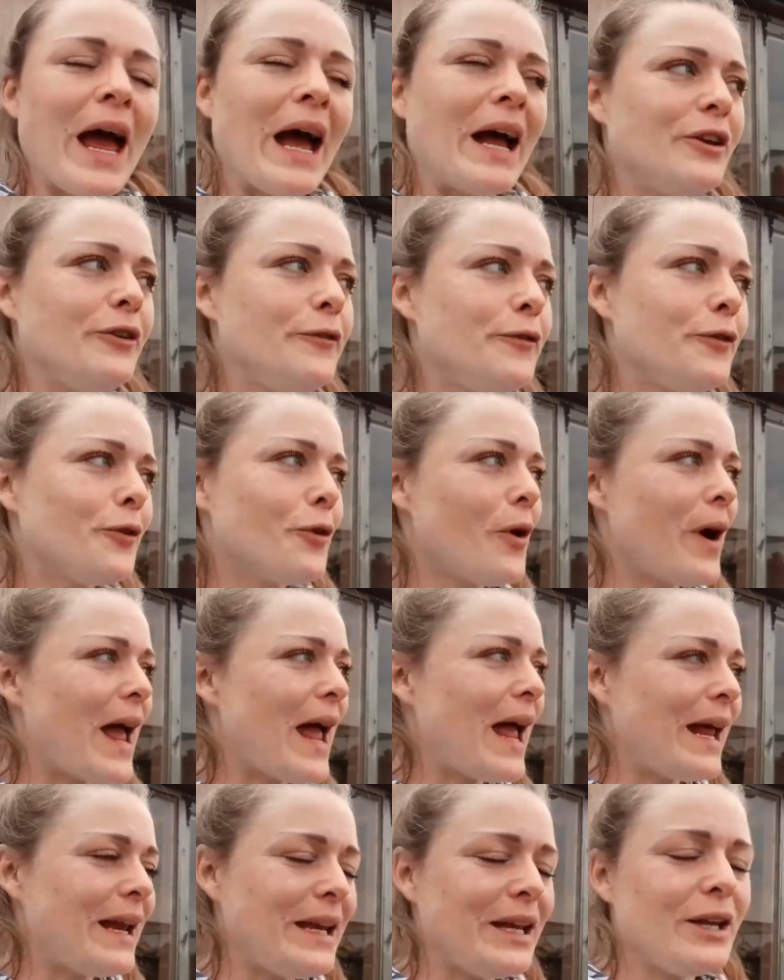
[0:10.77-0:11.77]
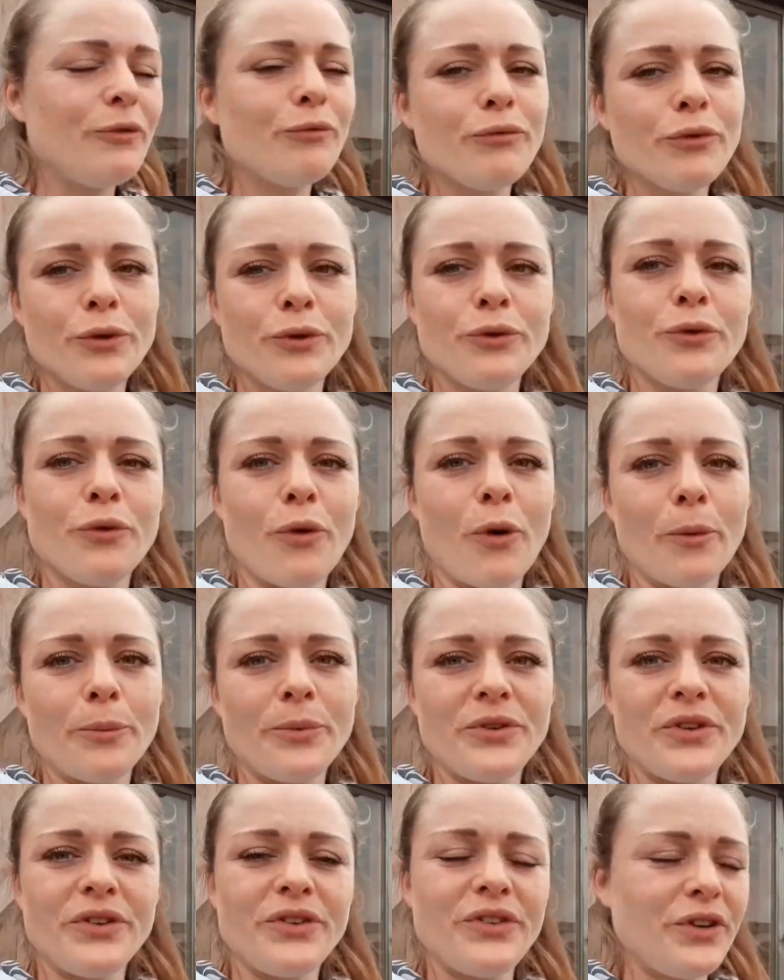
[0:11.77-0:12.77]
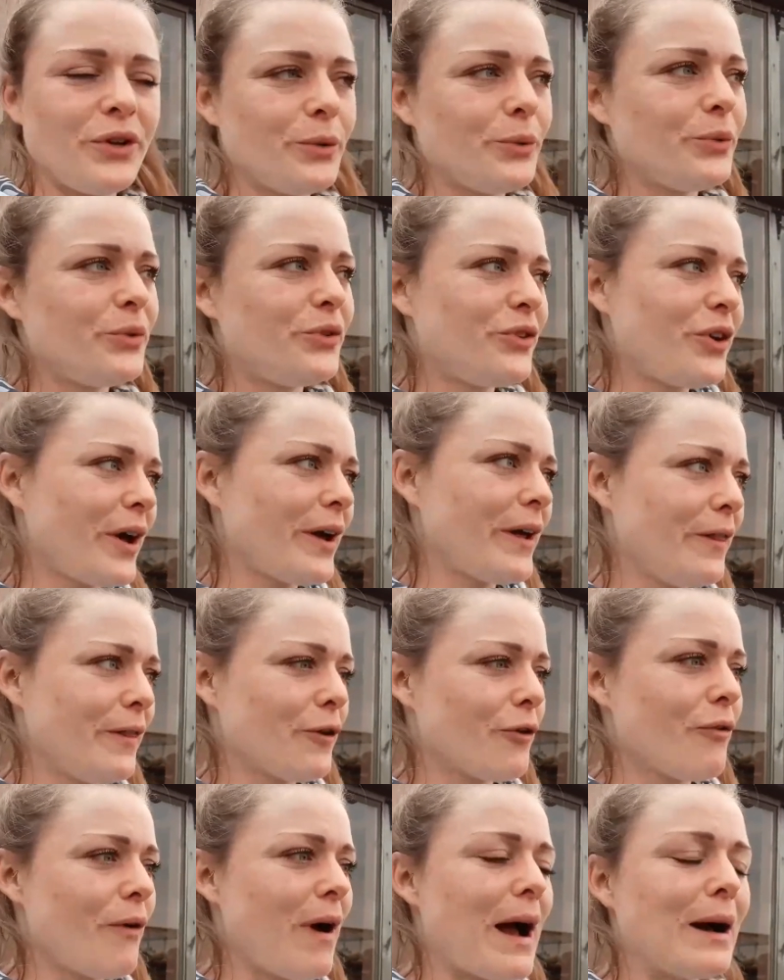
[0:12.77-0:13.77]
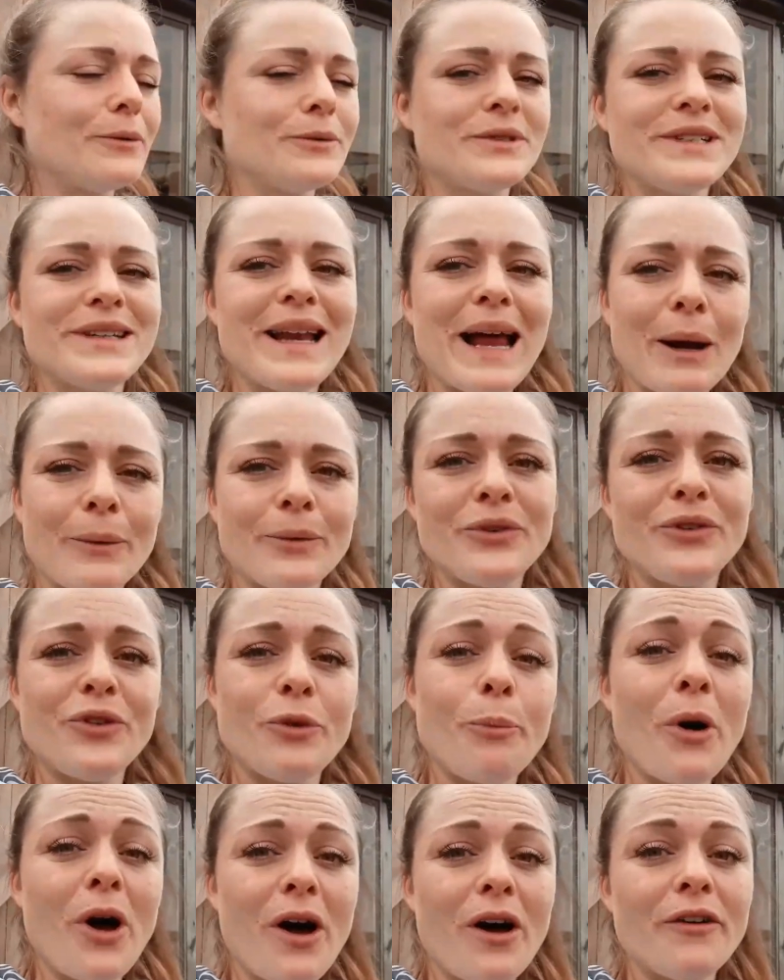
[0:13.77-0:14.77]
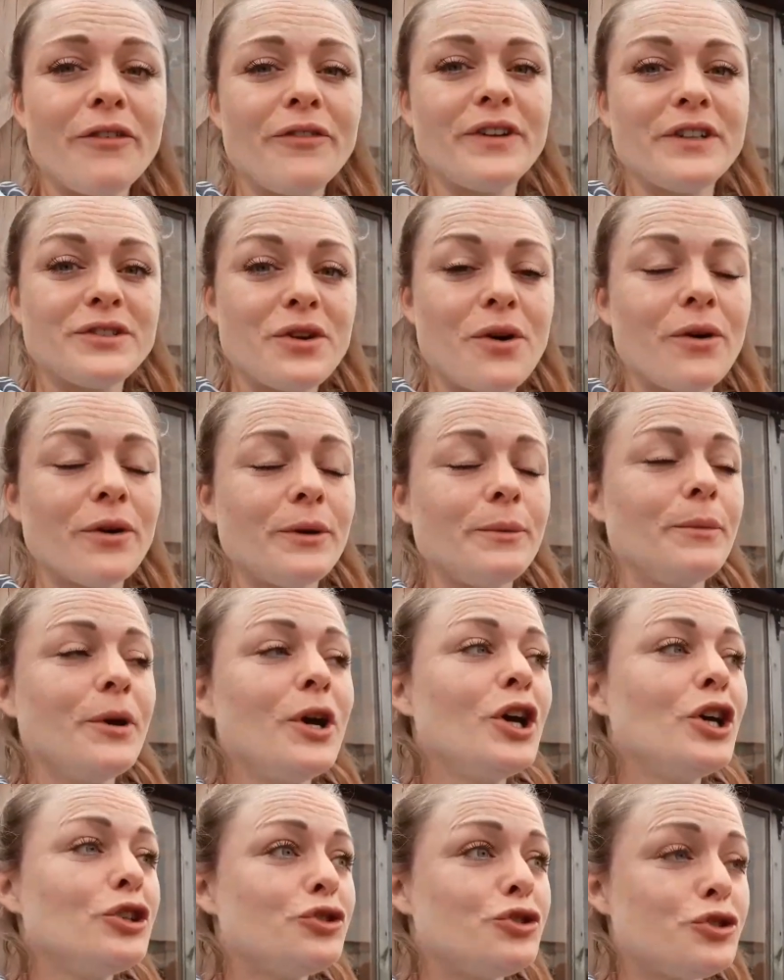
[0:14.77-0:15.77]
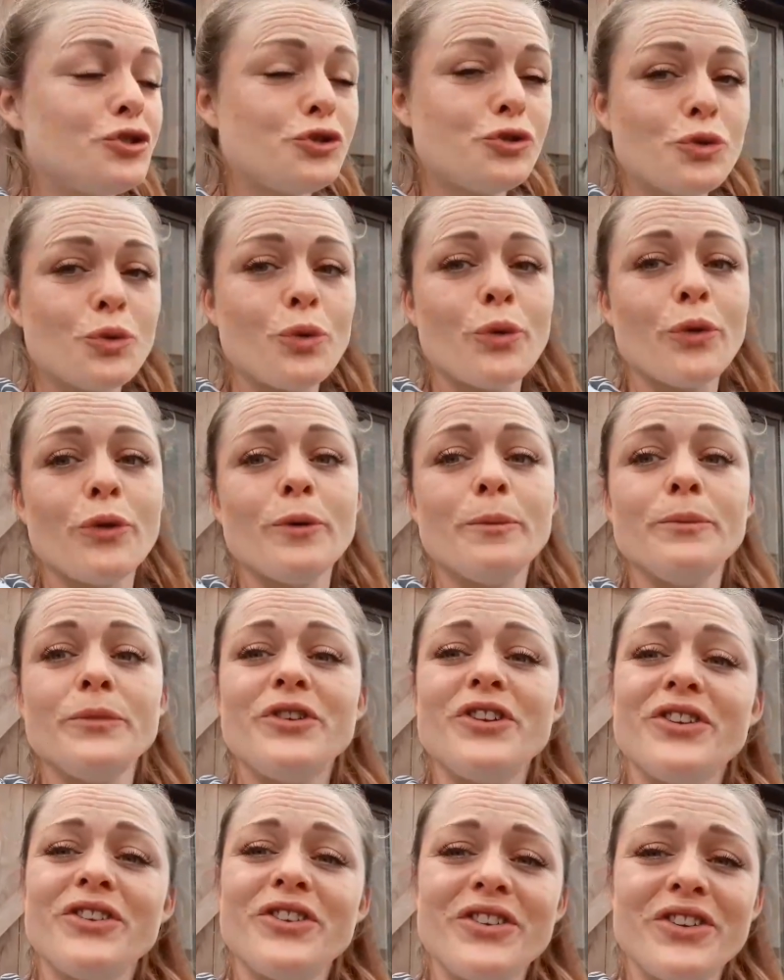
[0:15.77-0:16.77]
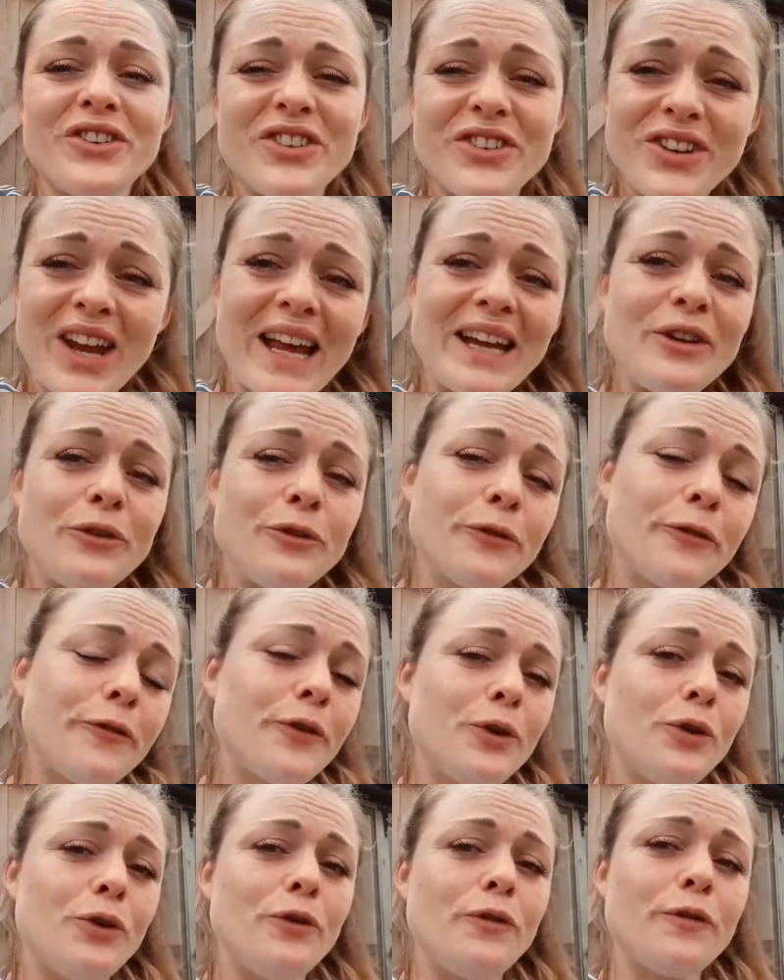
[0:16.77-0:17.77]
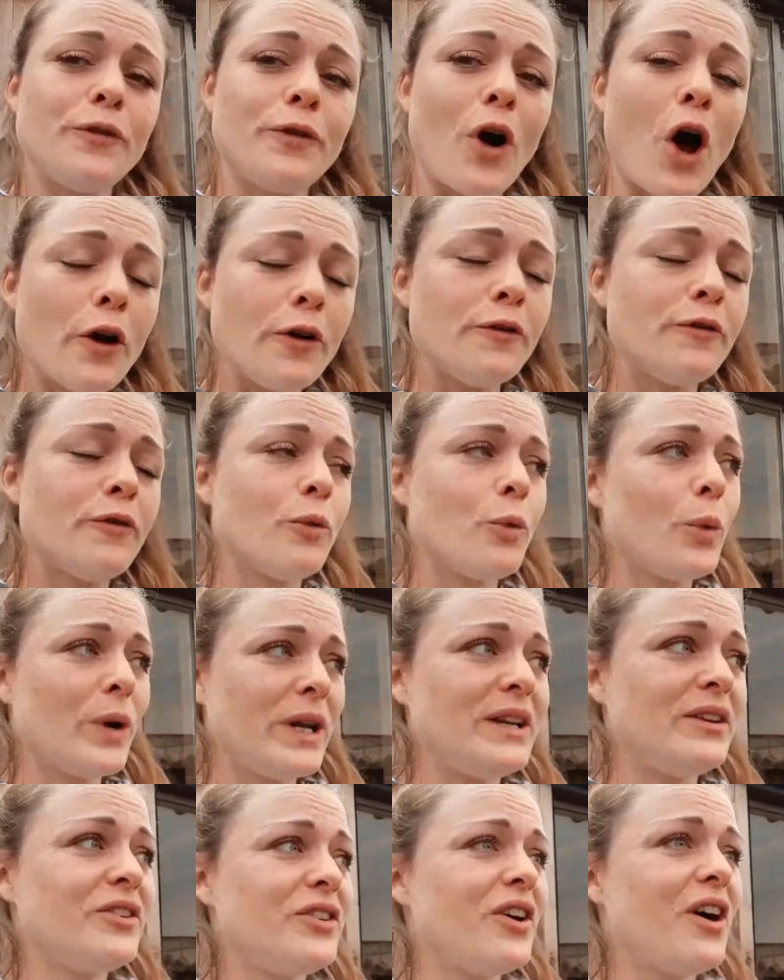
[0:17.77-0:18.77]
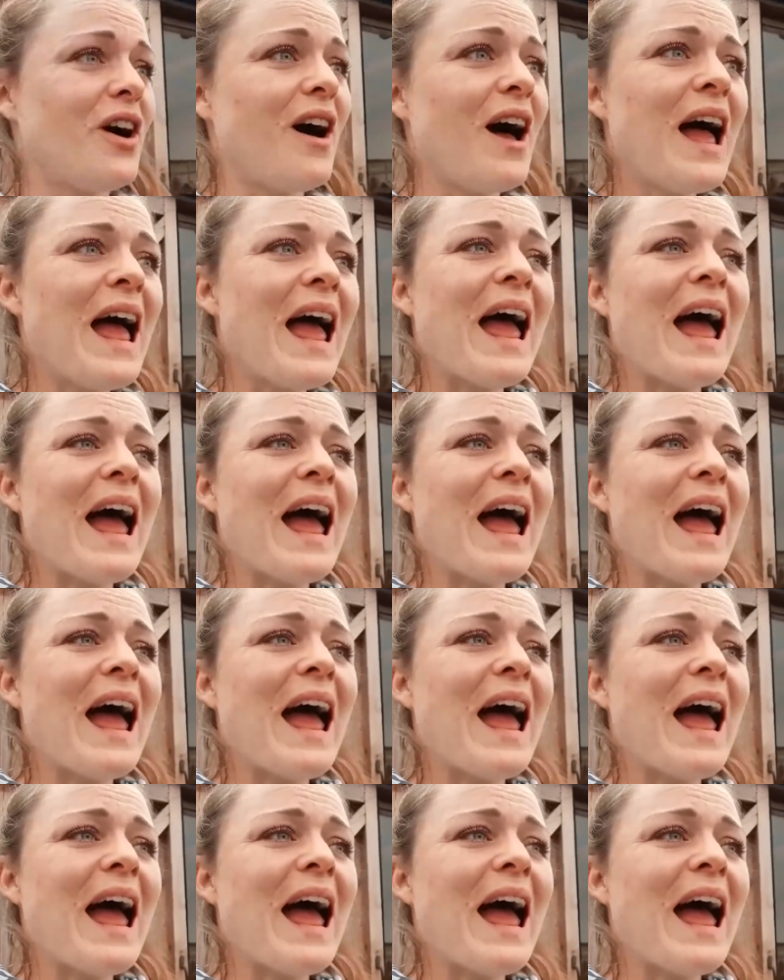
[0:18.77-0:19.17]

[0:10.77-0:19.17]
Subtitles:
and you've got any root crops still stuck in the ground, now is the perfect time to store them to sustain your food for over winter,